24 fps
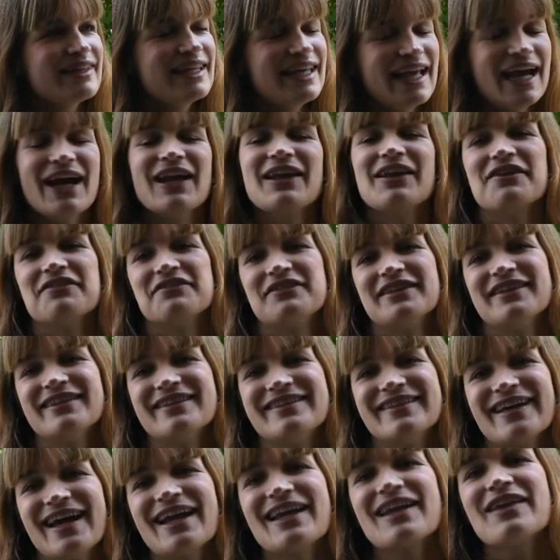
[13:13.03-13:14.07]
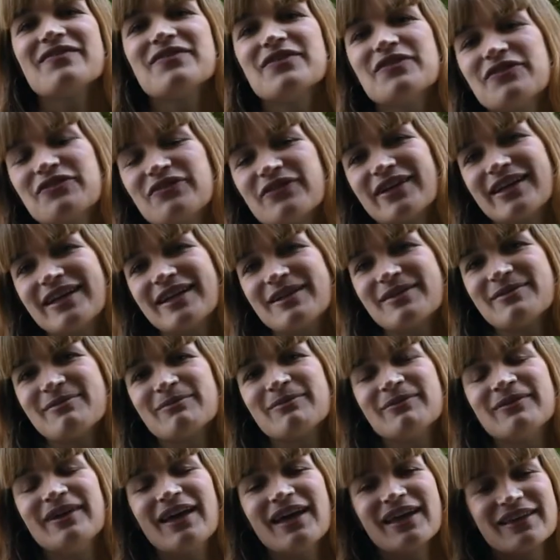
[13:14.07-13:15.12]
yeah, I loved it. I love the
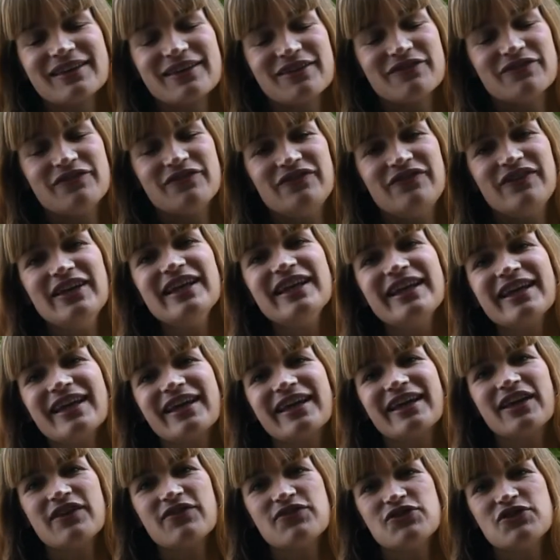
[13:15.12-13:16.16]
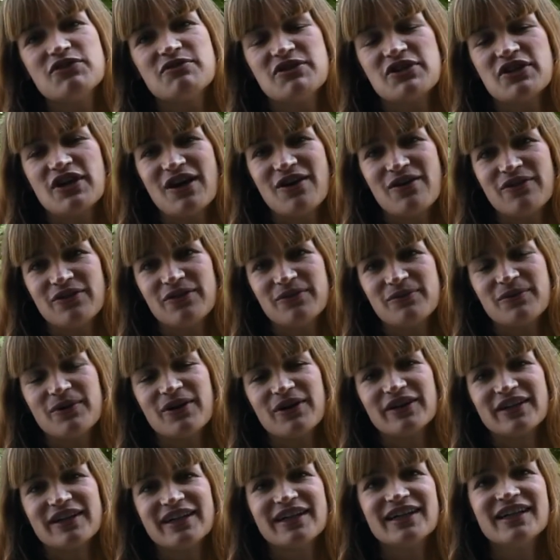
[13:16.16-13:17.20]
freedom, like the feeling it gives you when you're out on the
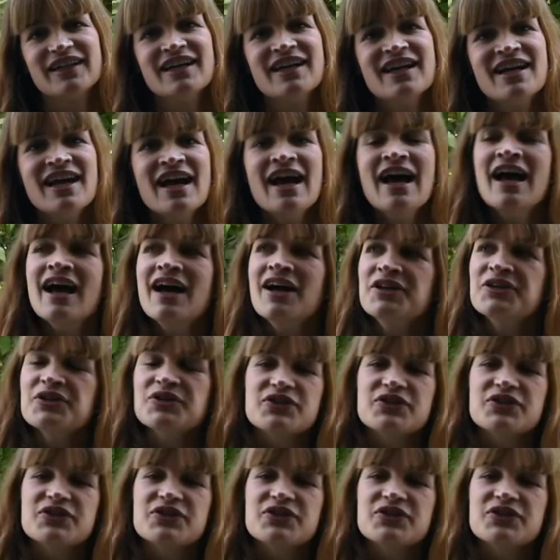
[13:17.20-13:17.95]
water. Right.